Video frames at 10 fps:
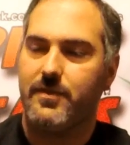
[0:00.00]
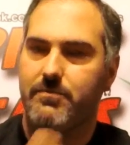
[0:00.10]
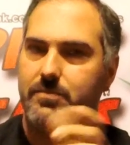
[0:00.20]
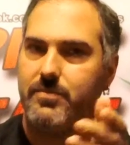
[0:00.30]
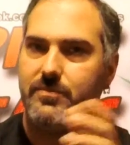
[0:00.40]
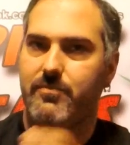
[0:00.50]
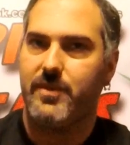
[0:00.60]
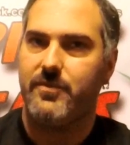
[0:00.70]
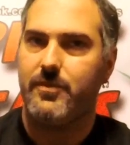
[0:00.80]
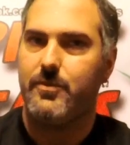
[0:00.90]
I
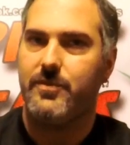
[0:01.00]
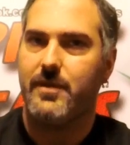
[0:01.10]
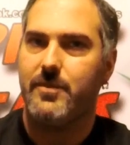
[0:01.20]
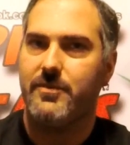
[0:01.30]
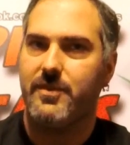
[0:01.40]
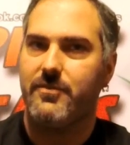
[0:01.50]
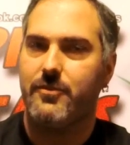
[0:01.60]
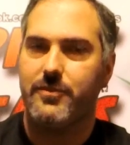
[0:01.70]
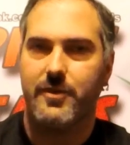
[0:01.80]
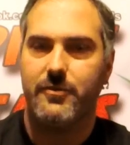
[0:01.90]
mentioned it one time when I was
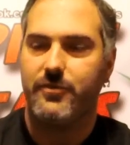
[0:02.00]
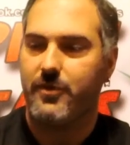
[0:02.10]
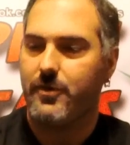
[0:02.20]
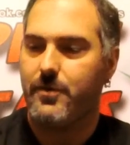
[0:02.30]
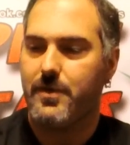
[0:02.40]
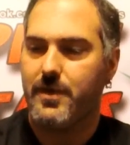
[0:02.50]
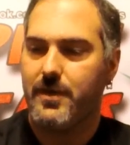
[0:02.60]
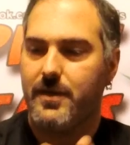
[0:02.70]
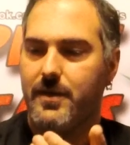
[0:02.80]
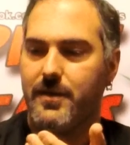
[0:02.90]
actually on Derek's show,
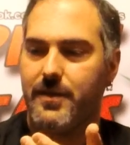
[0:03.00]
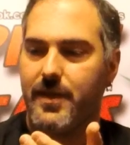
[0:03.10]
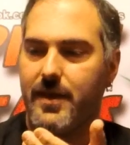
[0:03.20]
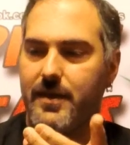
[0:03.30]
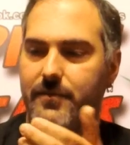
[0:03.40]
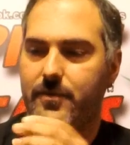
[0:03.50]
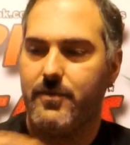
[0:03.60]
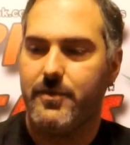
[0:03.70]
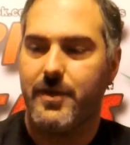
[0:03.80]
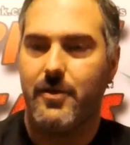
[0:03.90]
that if you
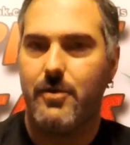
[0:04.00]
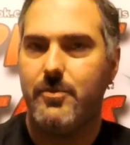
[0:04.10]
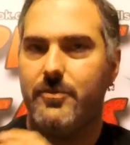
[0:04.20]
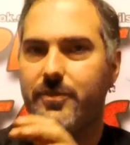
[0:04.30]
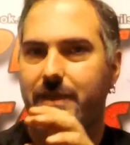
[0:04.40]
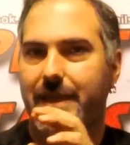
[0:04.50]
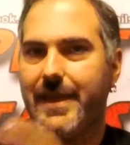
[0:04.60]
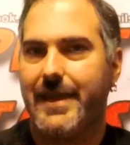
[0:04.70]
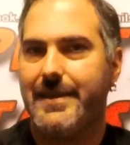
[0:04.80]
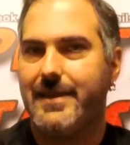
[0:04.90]
look at almost
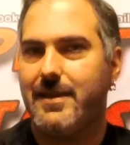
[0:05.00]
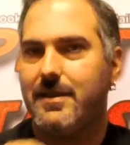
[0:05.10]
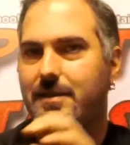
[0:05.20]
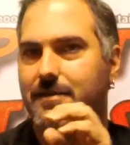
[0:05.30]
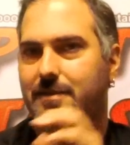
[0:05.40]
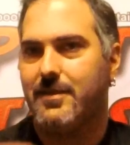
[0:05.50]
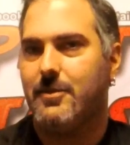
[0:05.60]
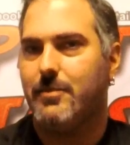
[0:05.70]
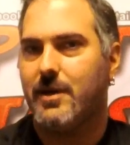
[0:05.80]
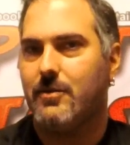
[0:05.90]
any
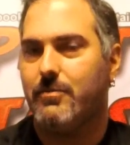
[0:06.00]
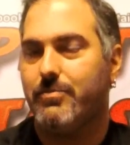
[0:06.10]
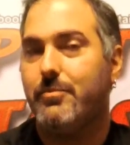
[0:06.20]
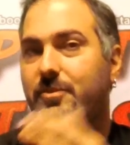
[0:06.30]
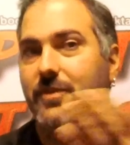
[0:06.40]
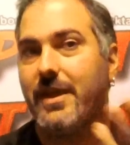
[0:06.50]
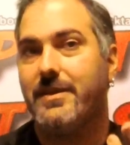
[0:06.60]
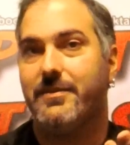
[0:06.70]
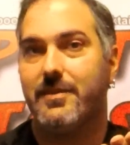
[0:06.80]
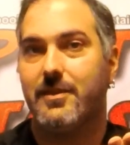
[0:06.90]
tequila bottle, pretty much
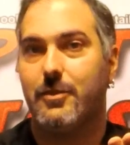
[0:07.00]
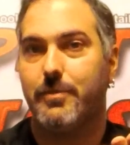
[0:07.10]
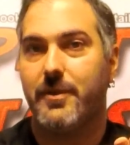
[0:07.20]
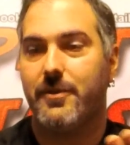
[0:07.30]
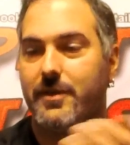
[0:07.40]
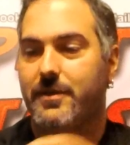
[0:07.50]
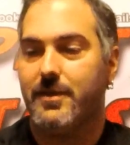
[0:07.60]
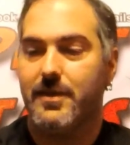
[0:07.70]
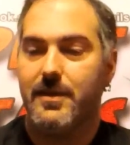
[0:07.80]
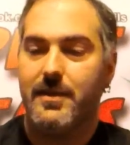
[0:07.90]
any tequila period,
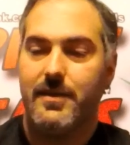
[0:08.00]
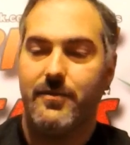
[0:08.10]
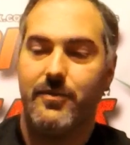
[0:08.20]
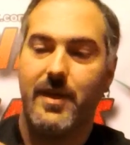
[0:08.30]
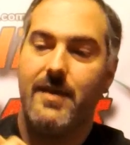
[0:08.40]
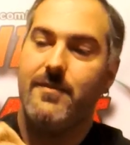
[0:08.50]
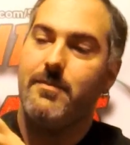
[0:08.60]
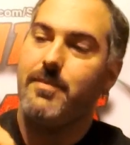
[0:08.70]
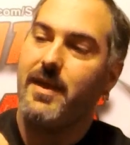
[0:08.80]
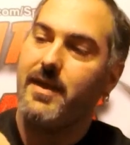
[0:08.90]
it's going to have on
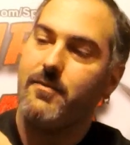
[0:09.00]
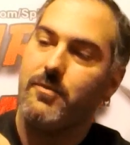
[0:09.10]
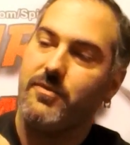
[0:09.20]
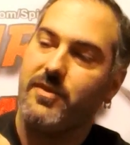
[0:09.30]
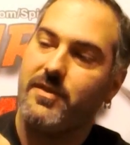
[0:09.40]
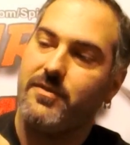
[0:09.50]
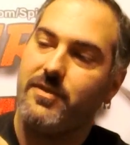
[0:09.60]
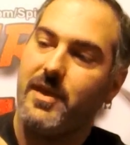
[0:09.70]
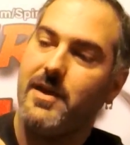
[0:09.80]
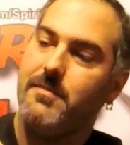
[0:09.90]
the back where it says
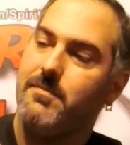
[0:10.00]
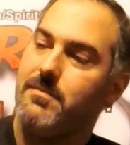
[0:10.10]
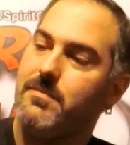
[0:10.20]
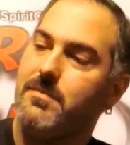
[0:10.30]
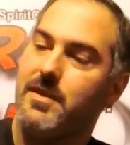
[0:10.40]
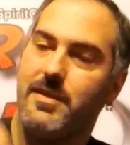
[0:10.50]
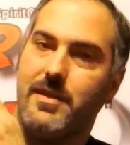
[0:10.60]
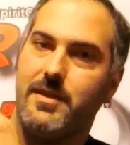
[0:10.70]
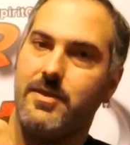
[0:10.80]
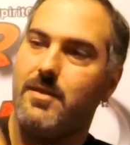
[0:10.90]
NOM and
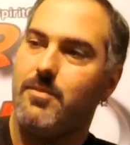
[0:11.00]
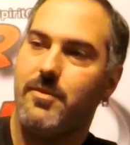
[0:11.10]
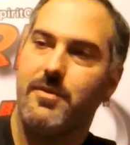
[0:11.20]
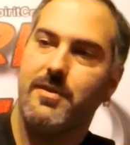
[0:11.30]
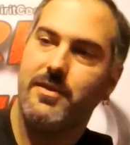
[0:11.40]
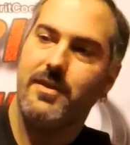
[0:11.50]
then a number.